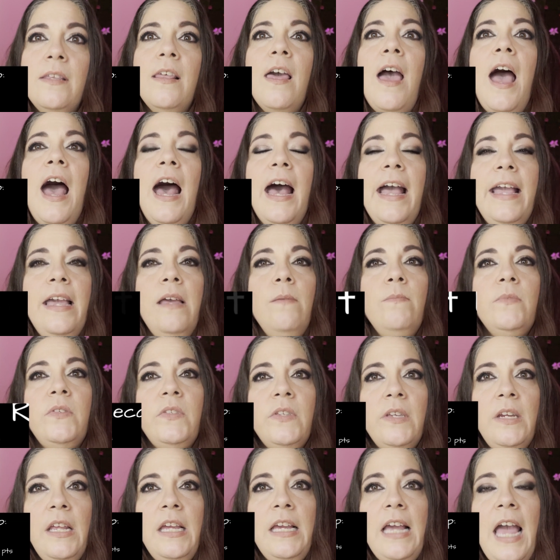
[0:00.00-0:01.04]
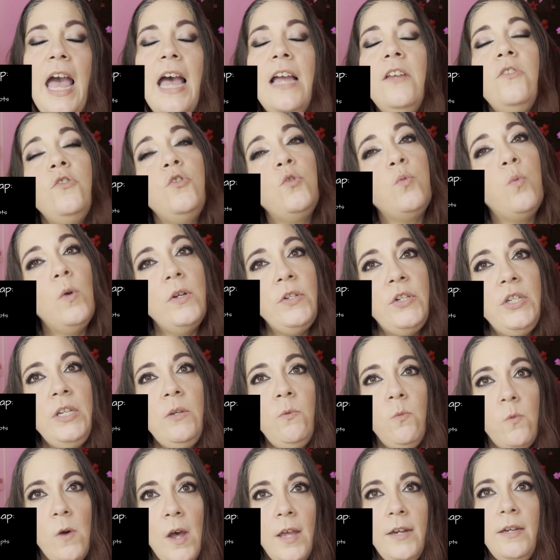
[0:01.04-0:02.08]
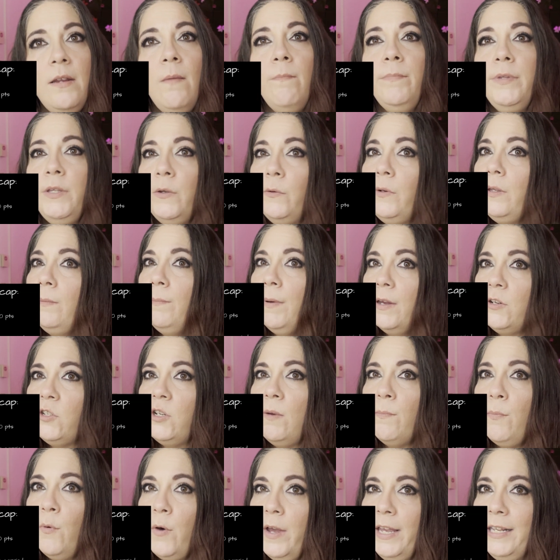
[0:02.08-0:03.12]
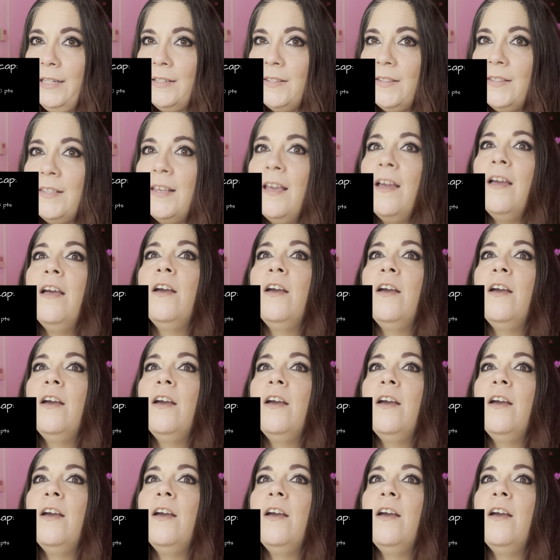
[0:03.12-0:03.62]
I am sitting at 21 beauty budget points